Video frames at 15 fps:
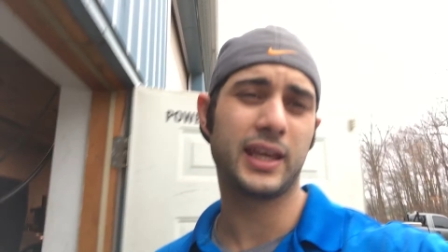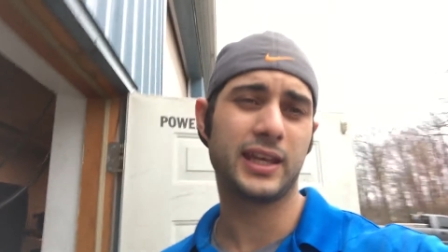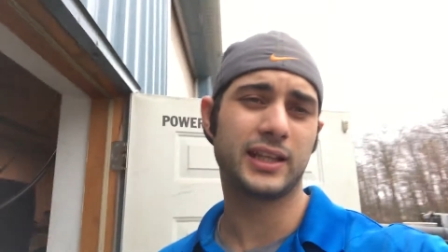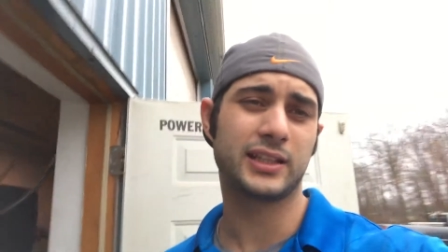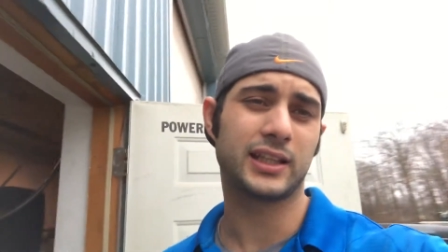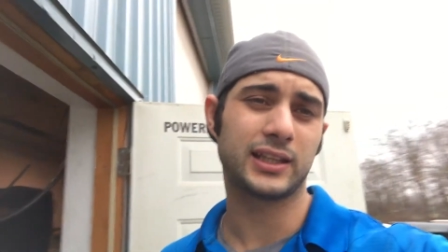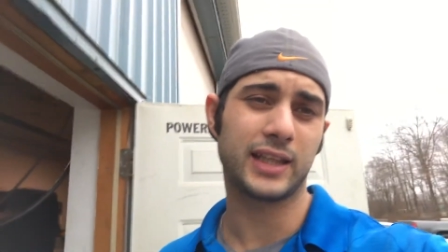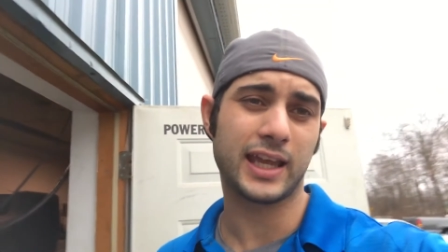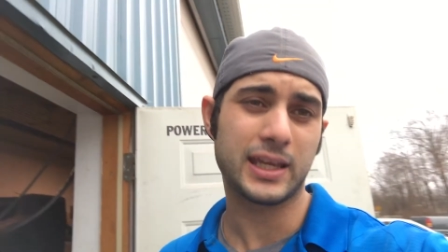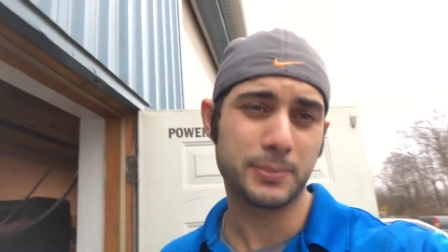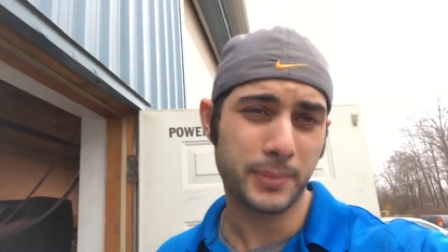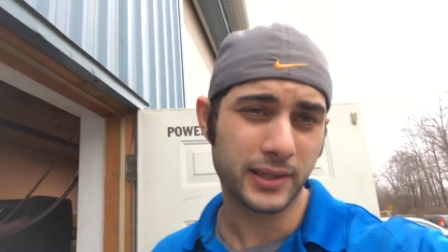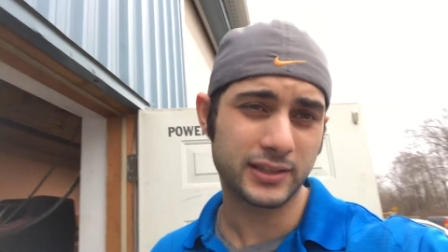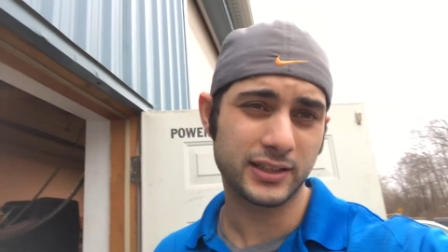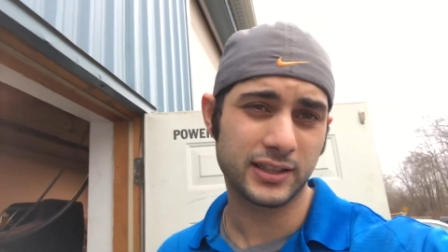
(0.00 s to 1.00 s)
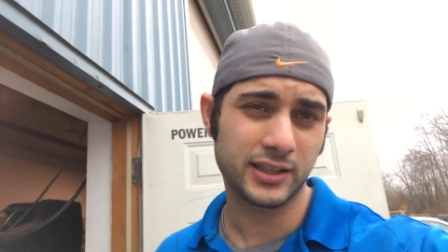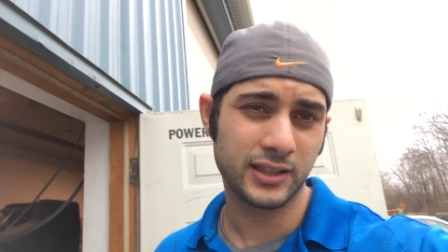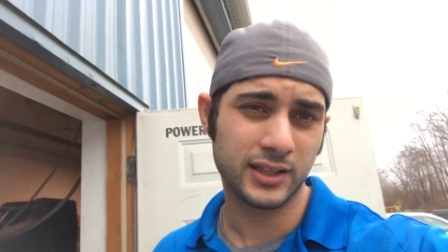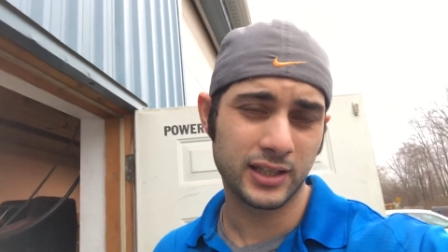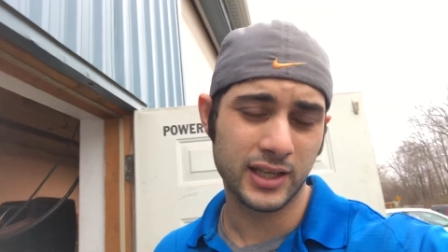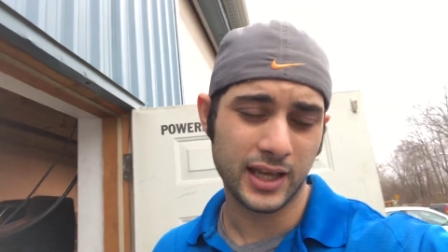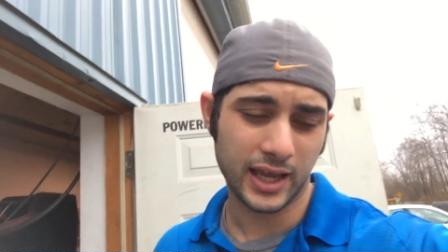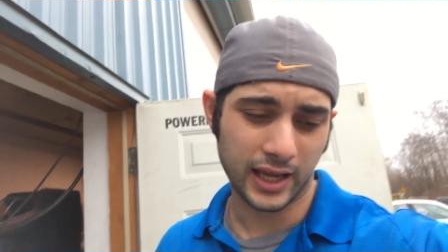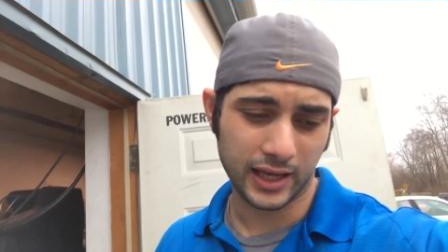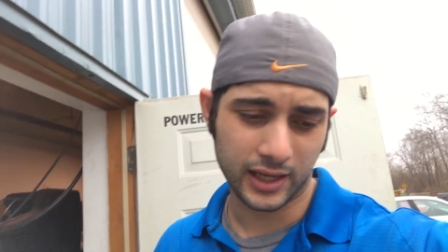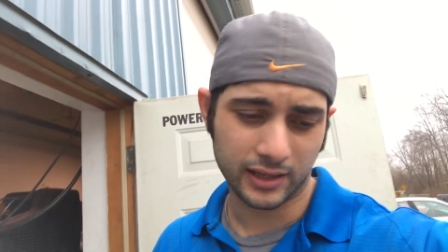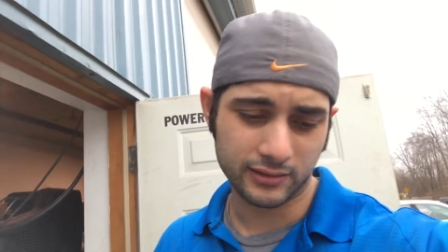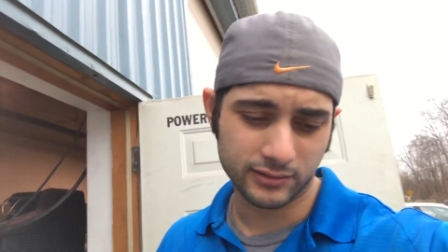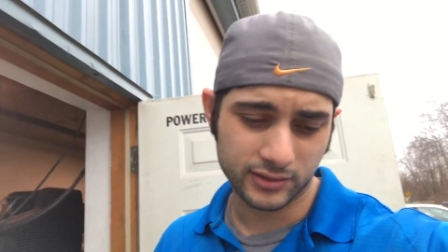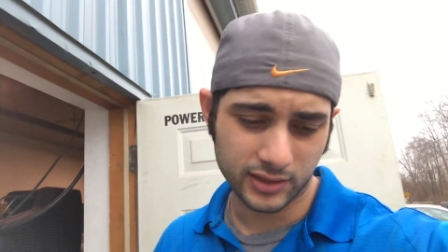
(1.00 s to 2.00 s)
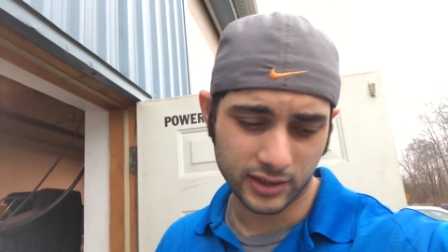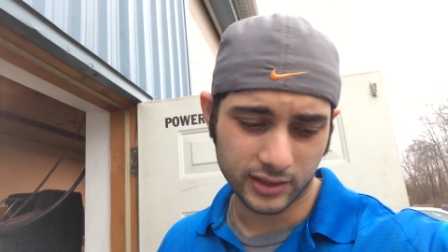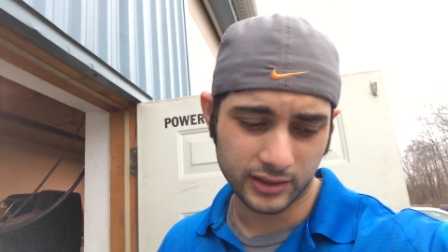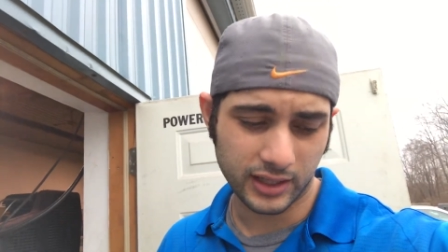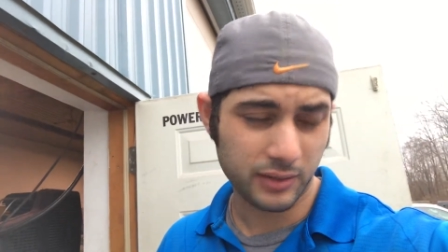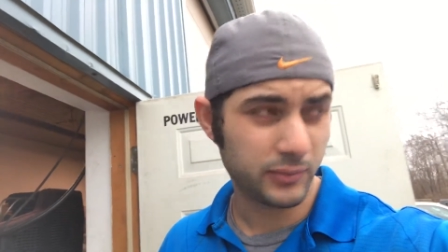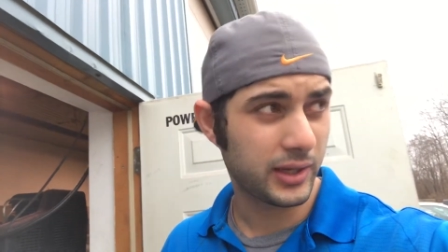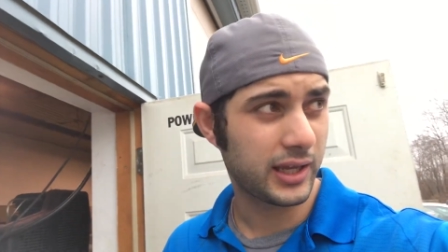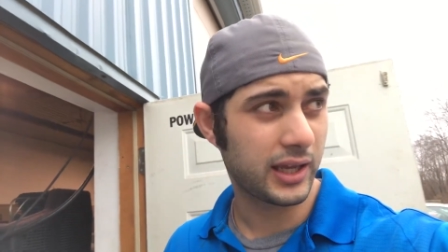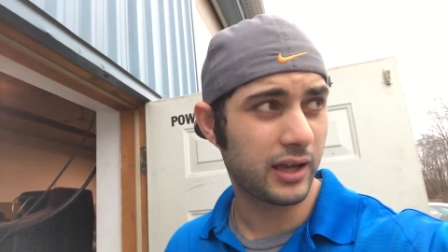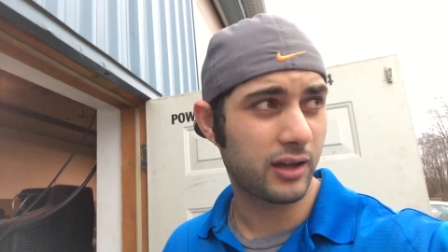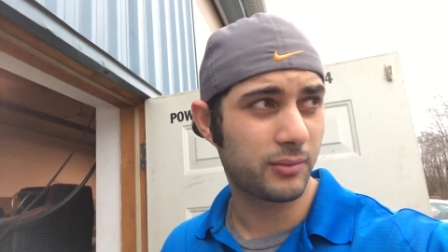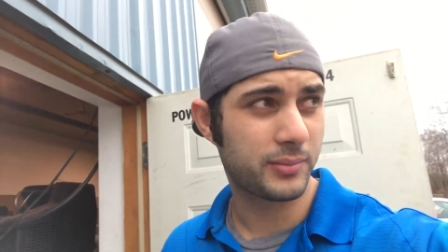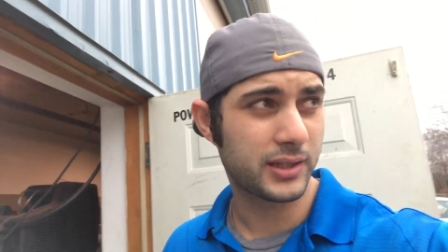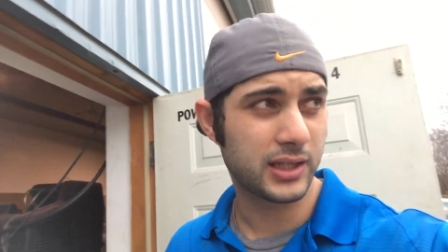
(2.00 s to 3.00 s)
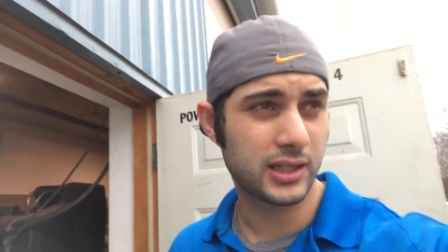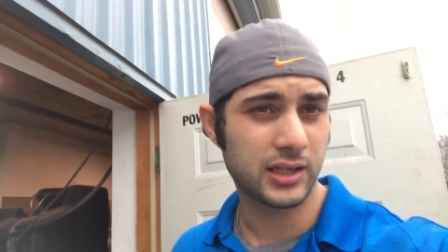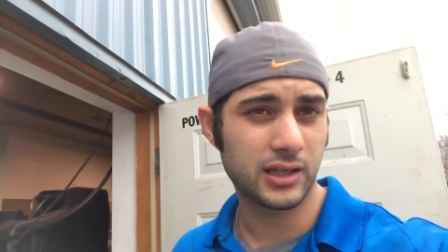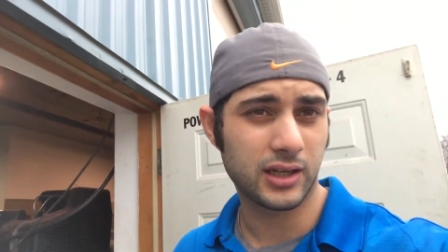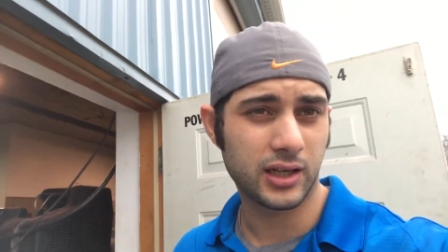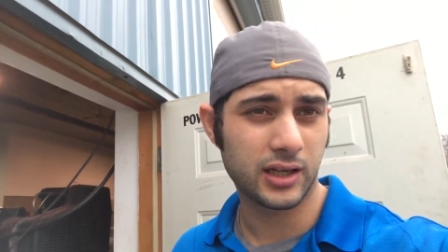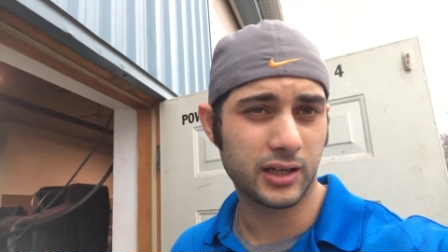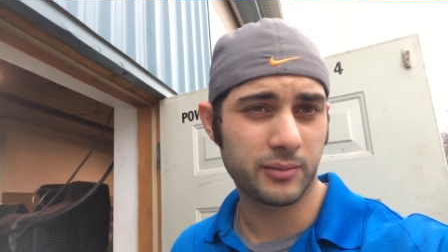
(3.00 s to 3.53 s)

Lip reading: hitting that like button, and that way I'll be